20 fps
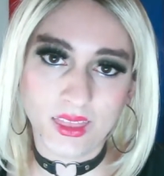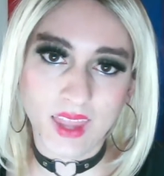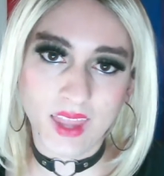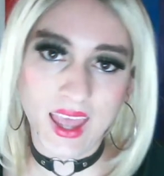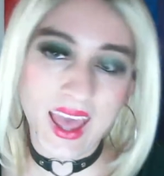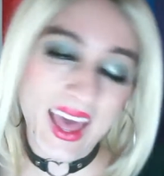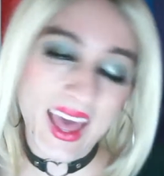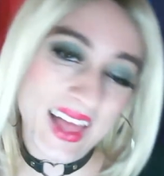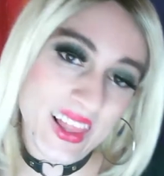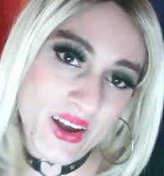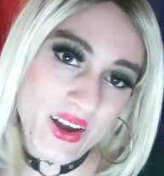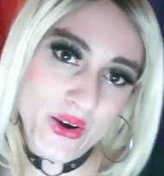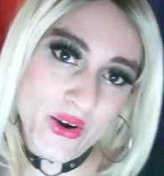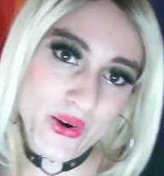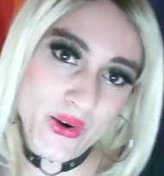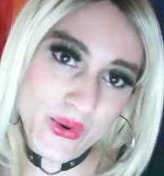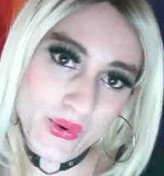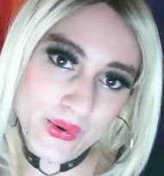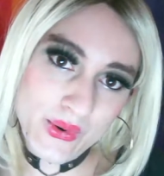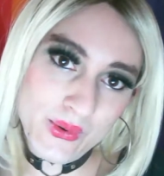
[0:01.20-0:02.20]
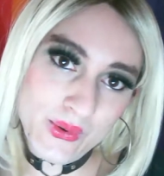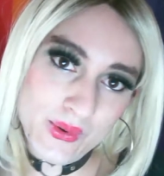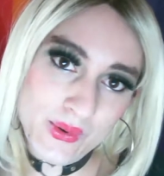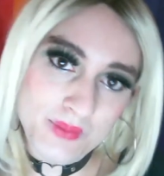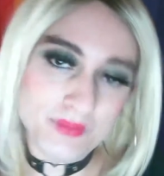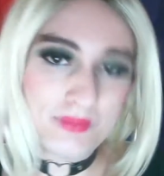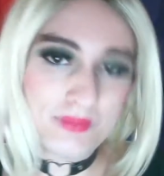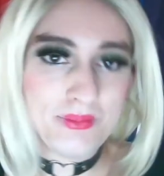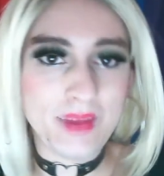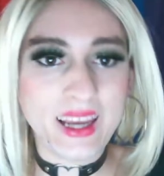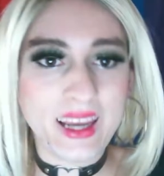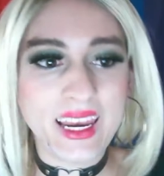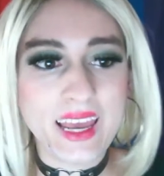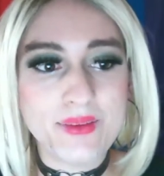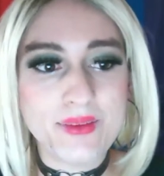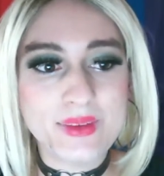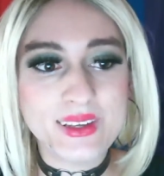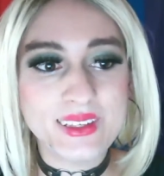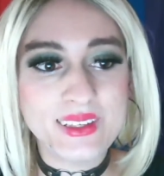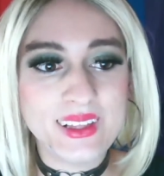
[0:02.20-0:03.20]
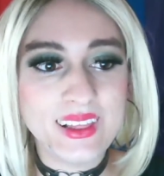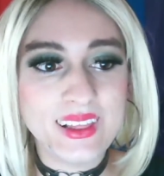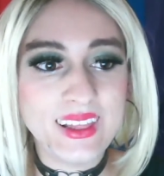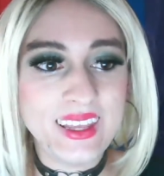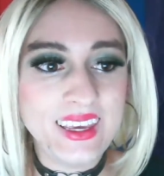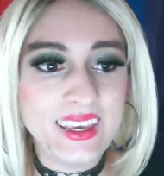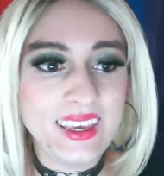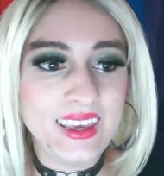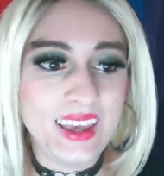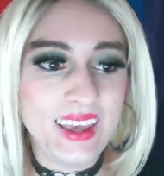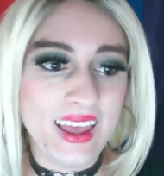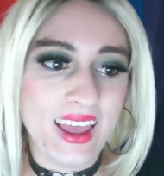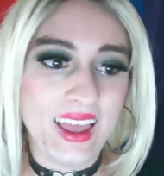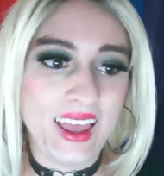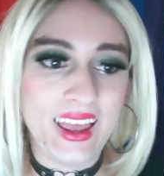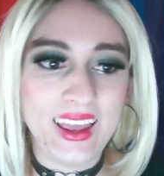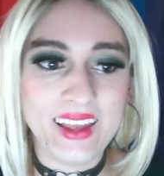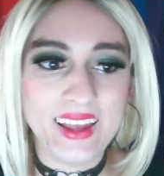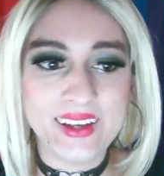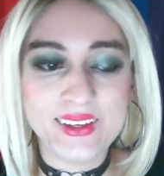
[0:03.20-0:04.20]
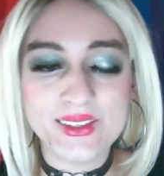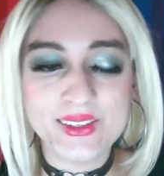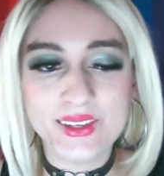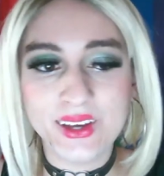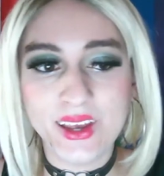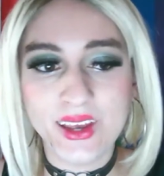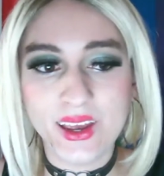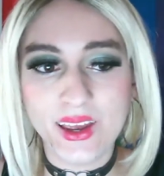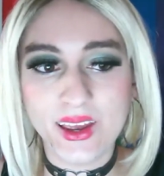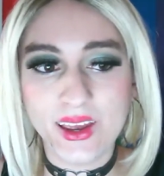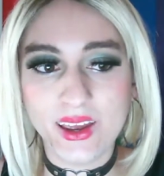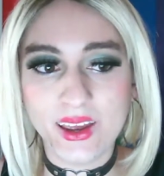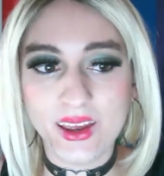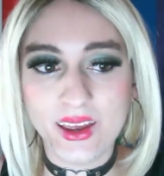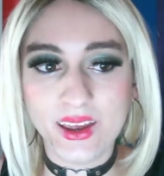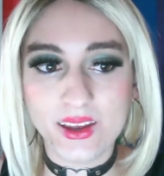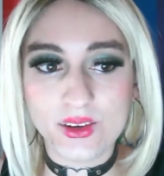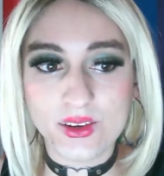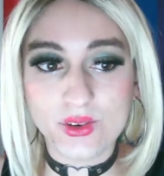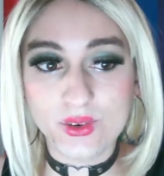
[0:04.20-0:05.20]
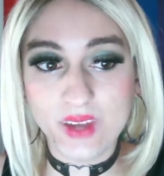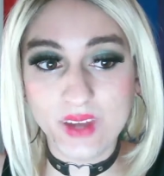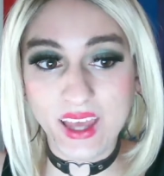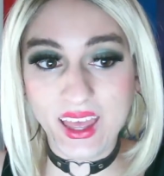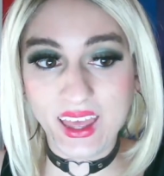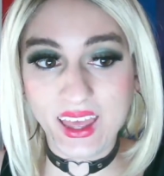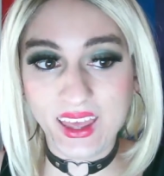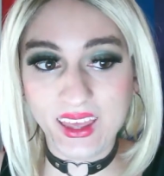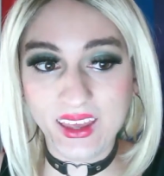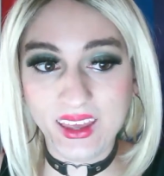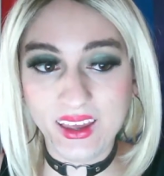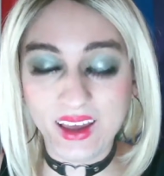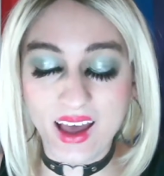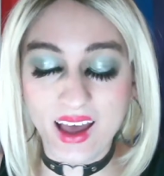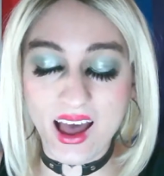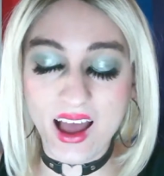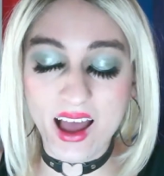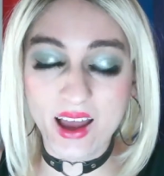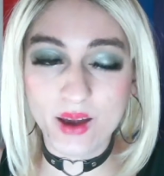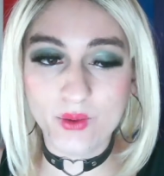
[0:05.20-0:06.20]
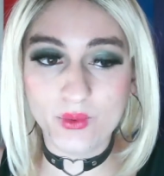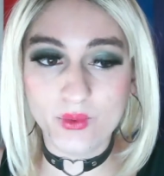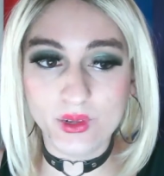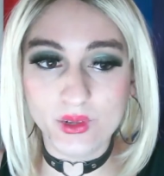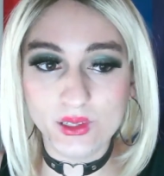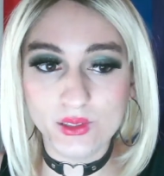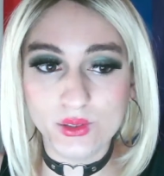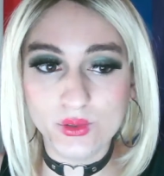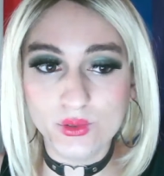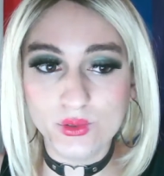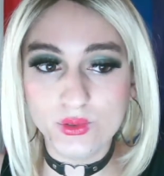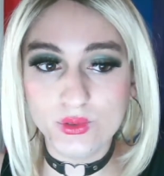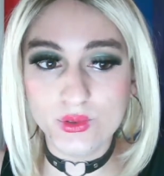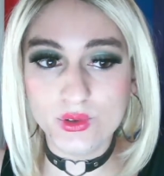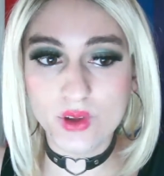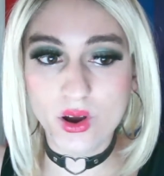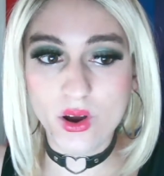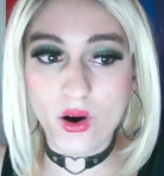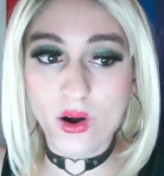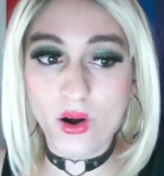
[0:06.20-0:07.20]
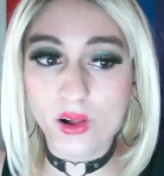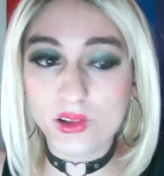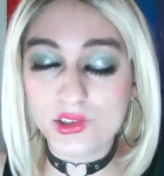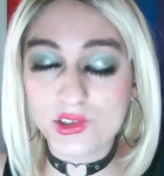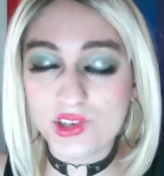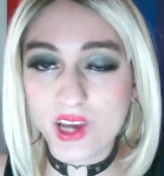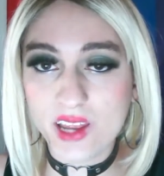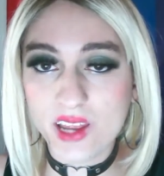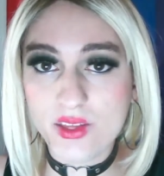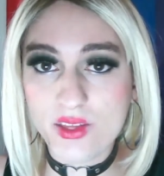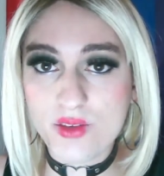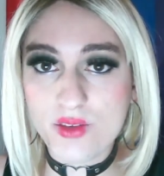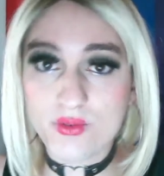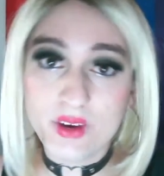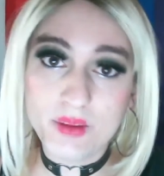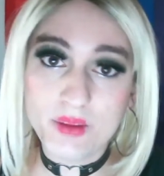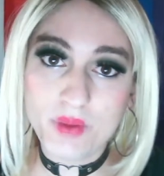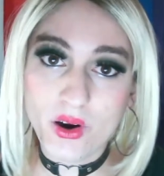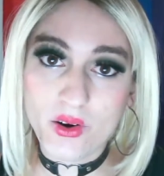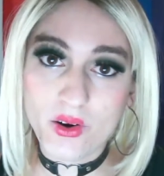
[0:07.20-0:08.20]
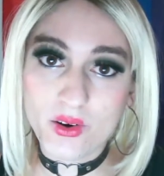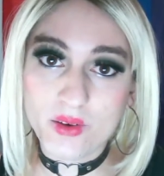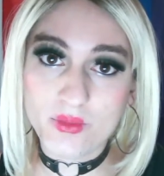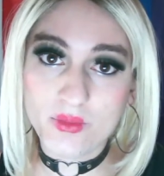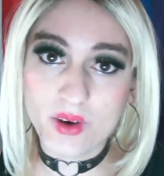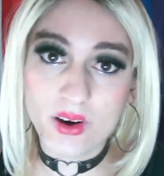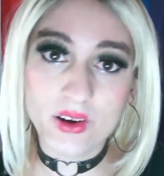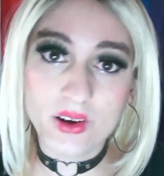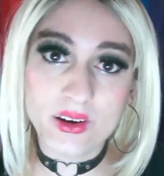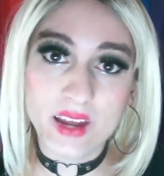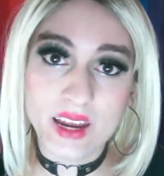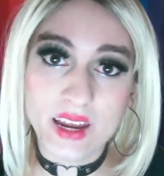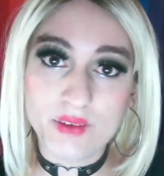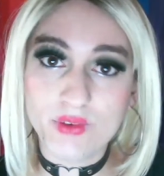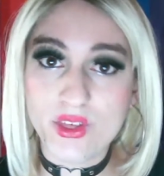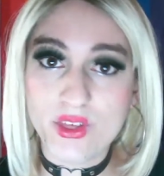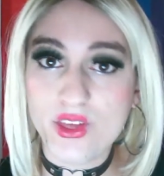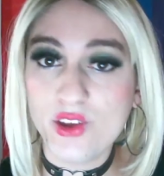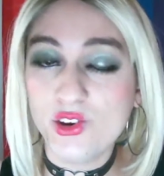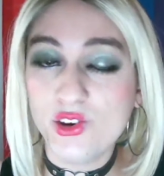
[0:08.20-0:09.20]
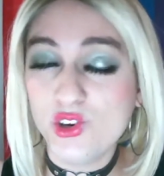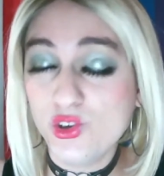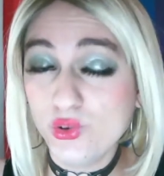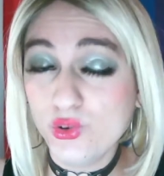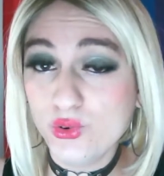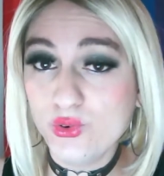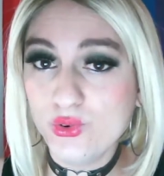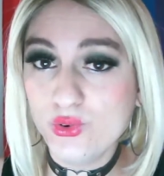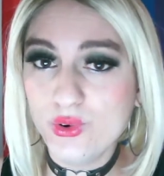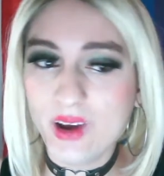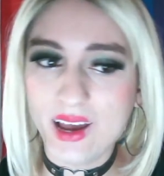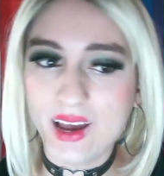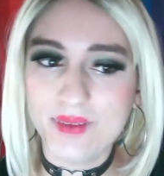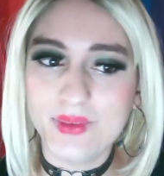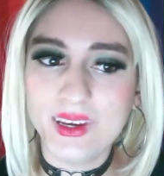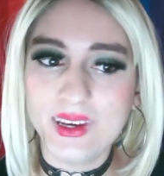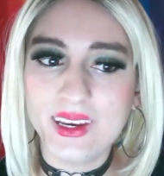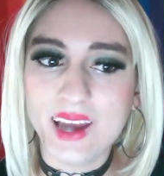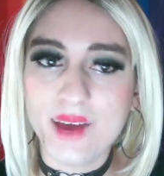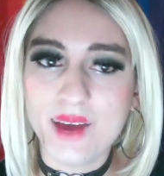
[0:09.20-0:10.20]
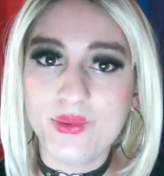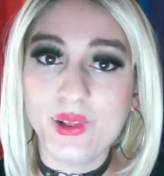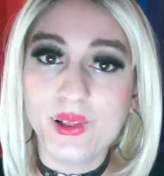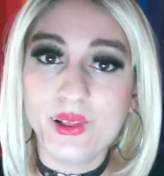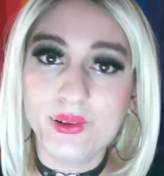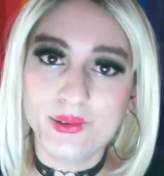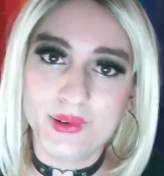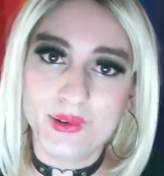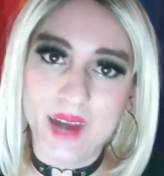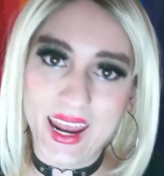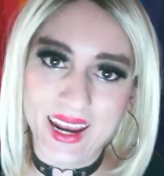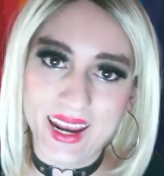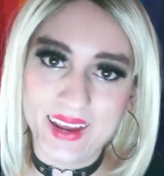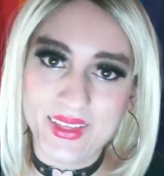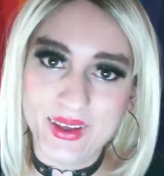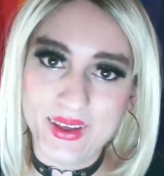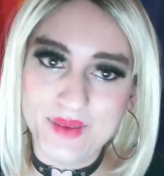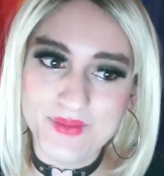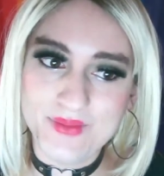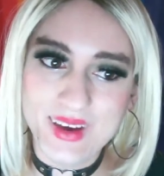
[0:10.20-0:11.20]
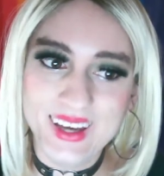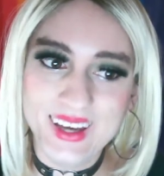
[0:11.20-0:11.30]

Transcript: Hello, my name is Lee, and today I will do all Gen 3 Pokemon, and with do, I mean I will rank them.